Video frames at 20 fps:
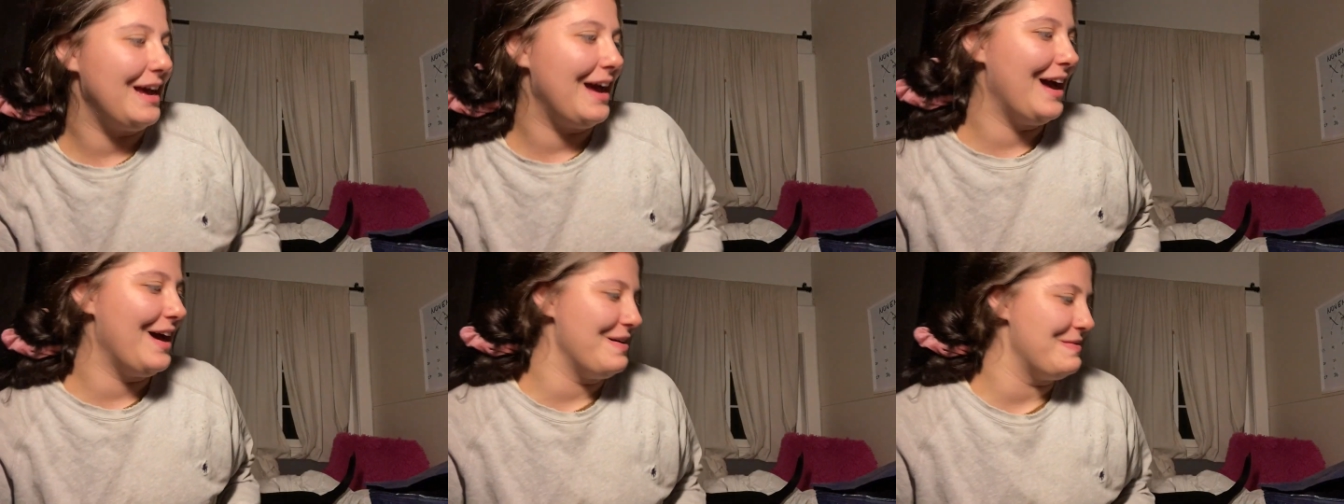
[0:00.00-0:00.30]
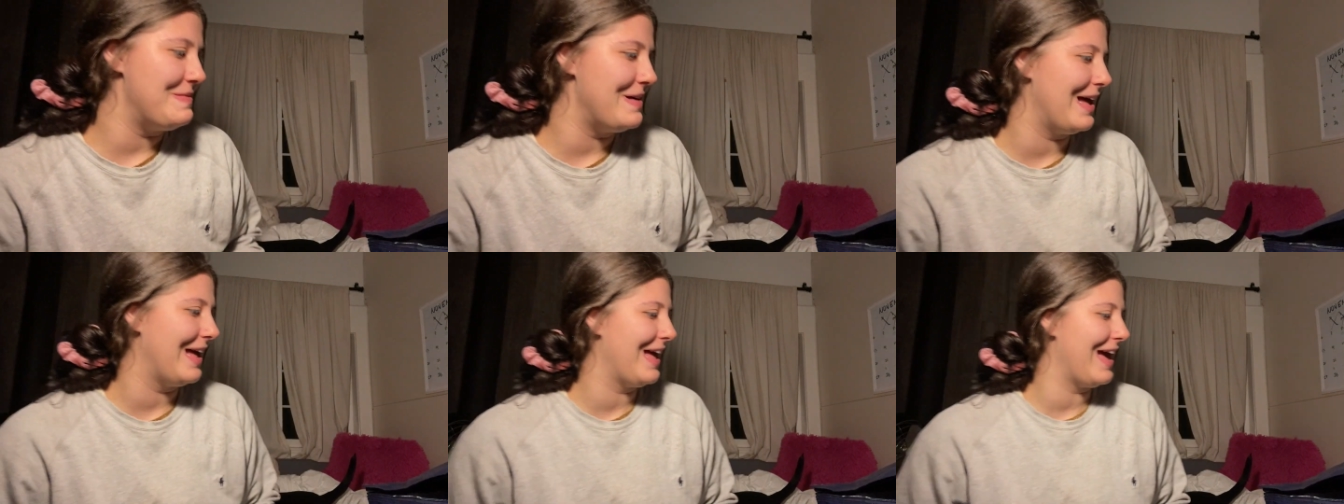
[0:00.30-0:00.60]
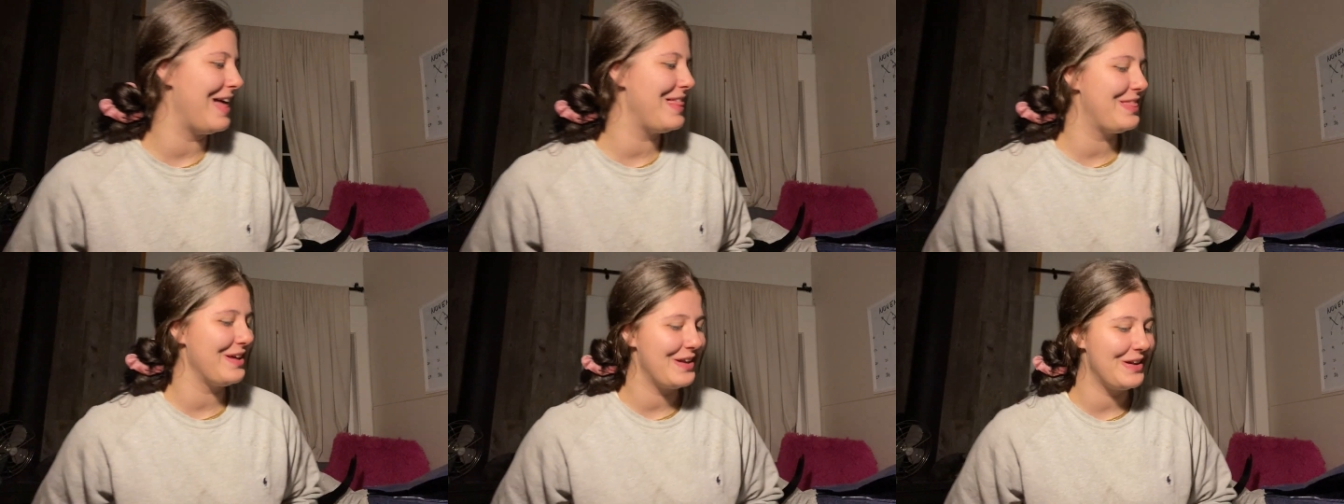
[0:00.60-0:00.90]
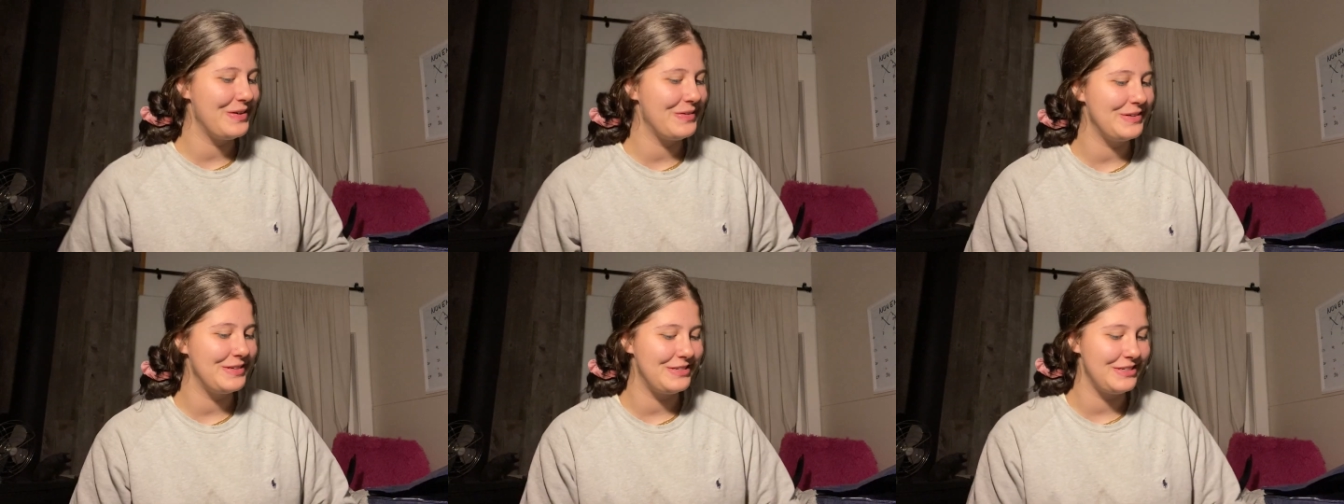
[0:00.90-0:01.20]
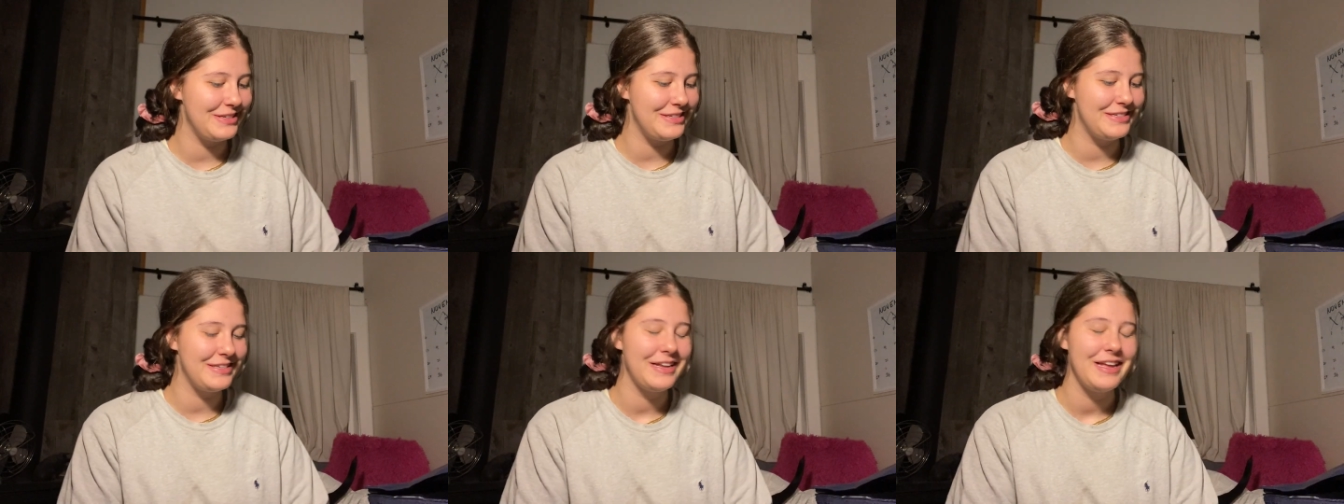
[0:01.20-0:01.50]
um, I thought I would
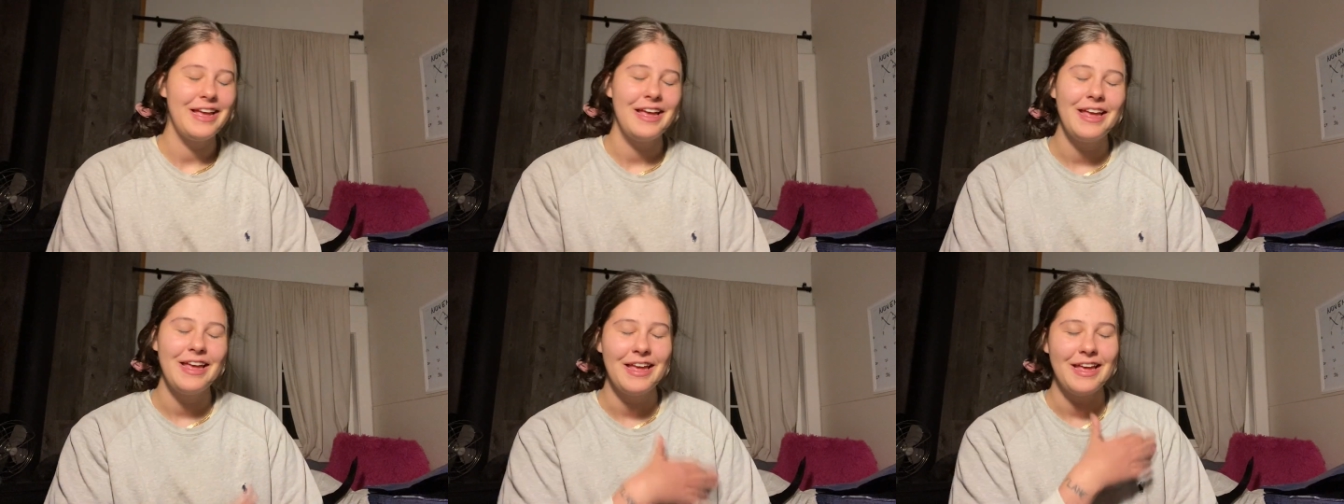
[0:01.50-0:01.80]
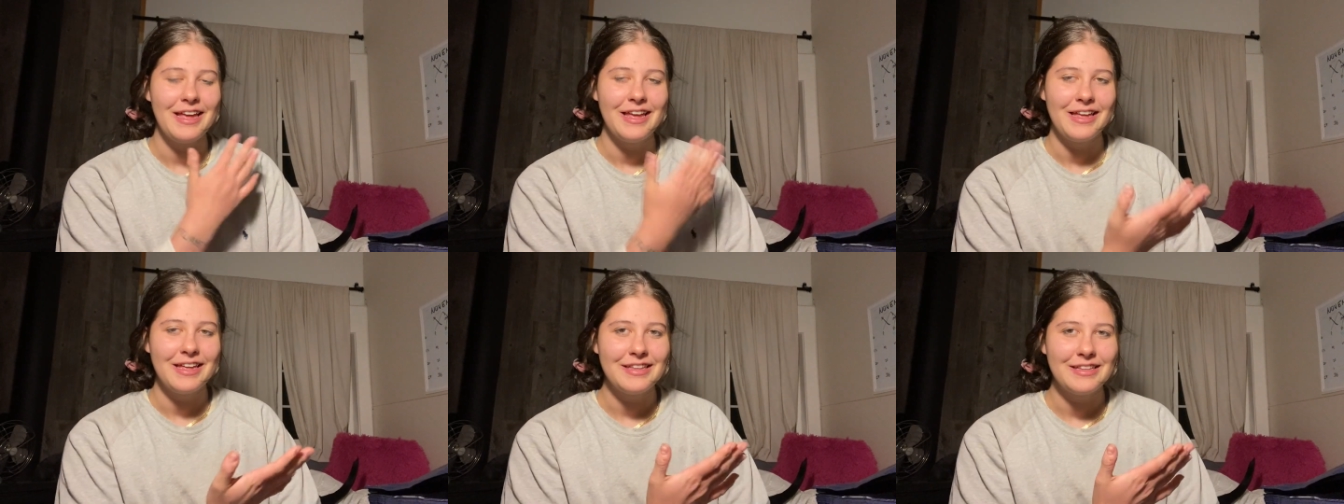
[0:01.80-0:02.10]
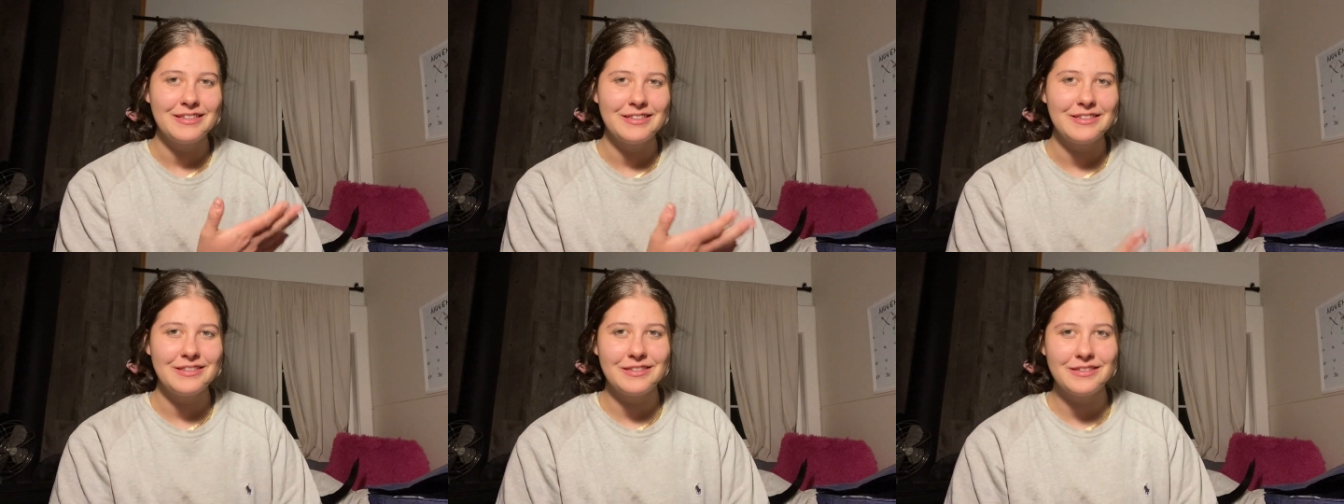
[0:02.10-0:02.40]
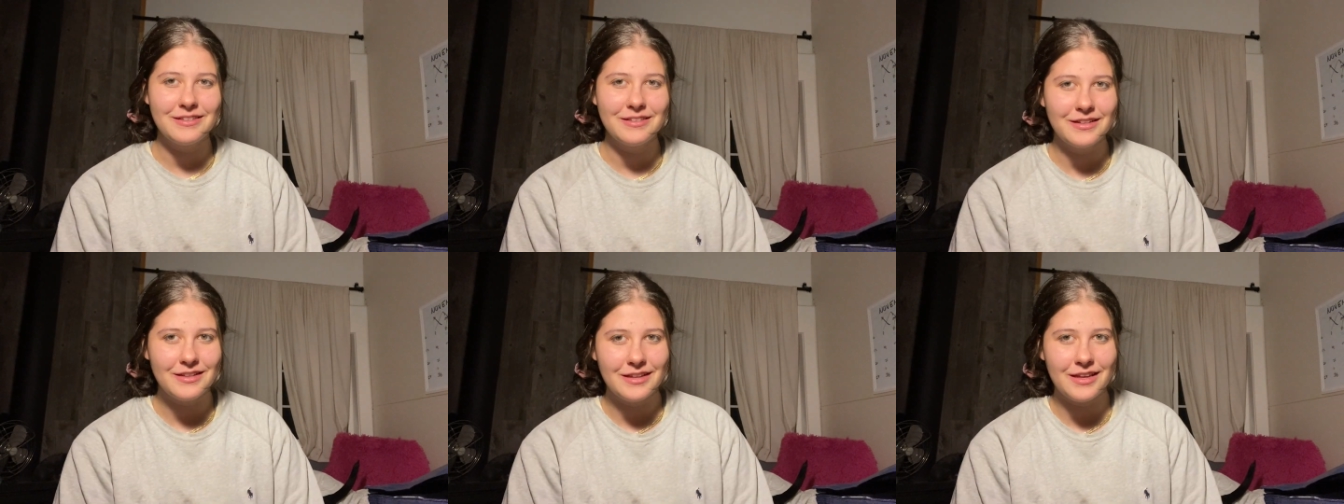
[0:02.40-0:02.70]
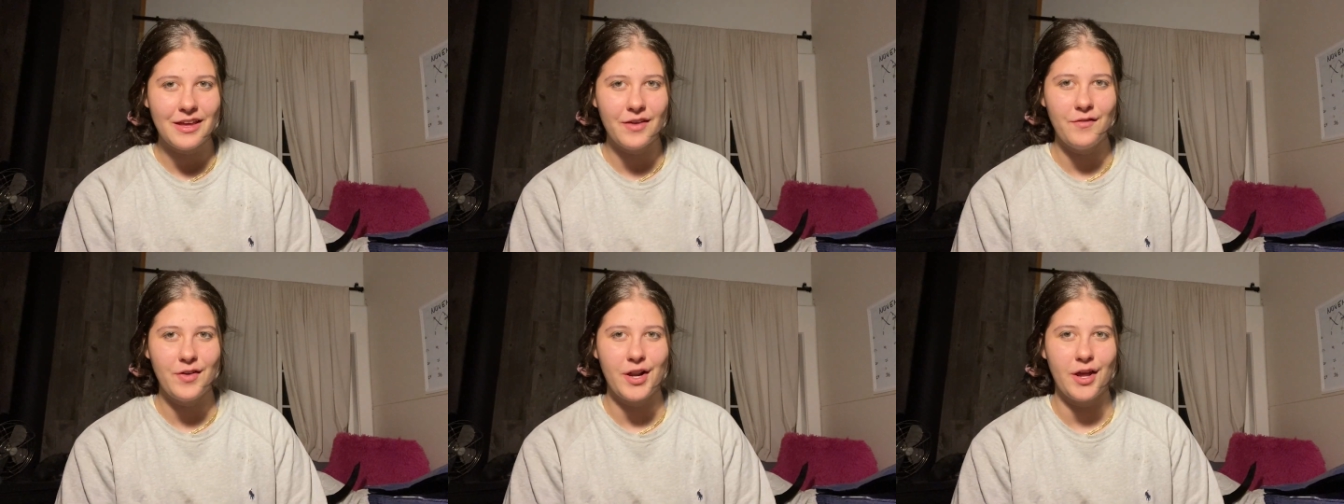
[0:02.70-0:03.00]
just
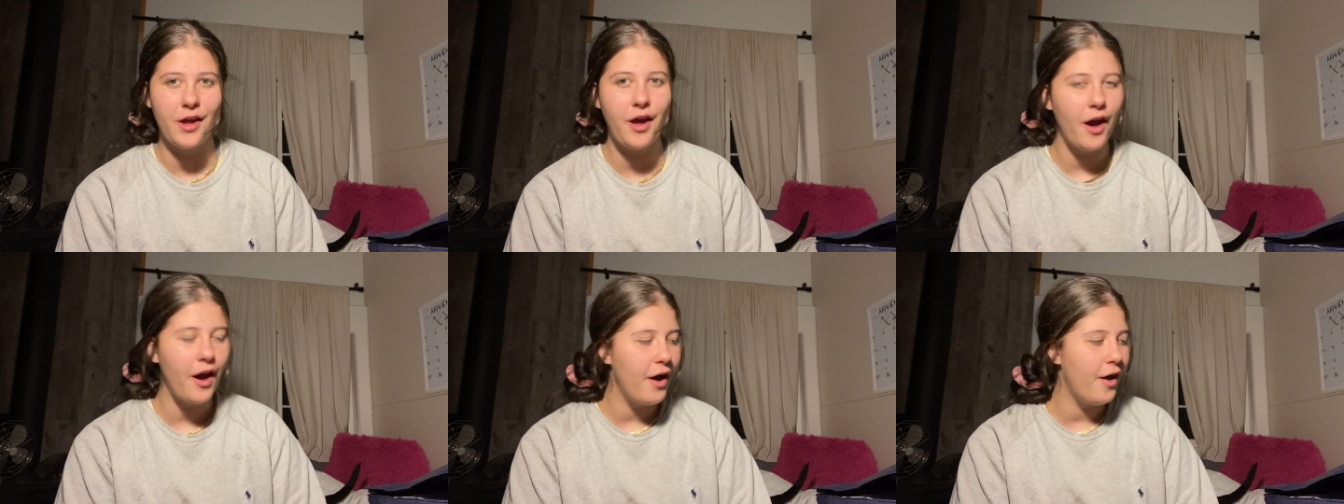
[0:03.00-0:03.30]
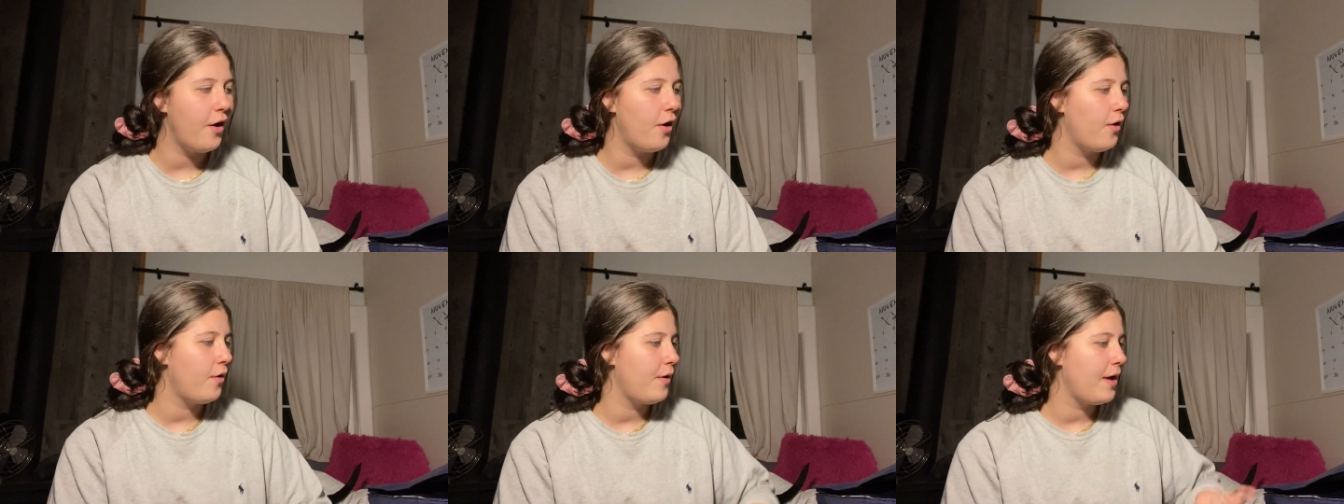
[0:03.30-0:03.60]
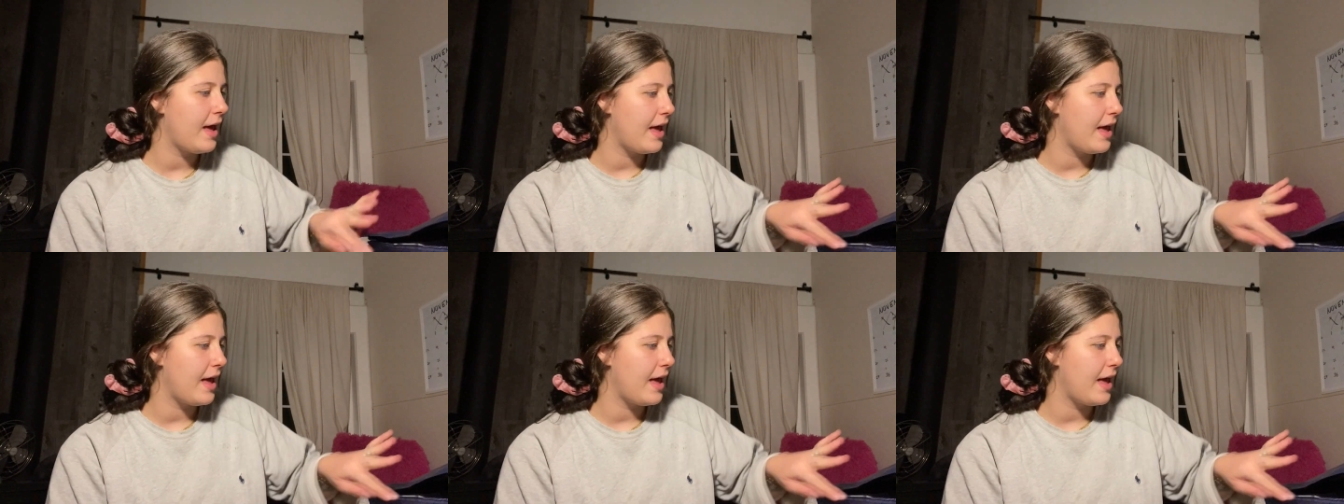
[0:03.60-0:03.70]
give it a go.